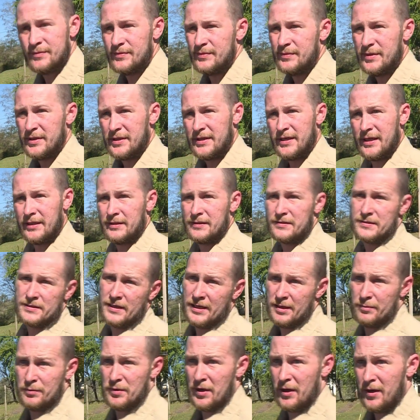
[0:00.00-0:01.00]
but at the
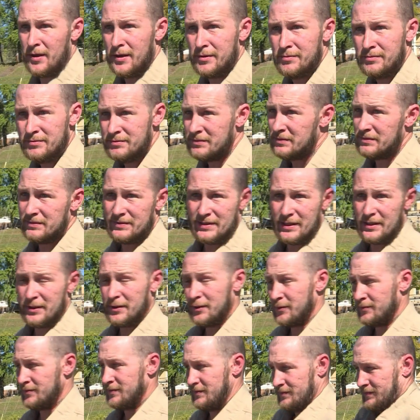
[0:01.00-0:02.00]
same time, you know,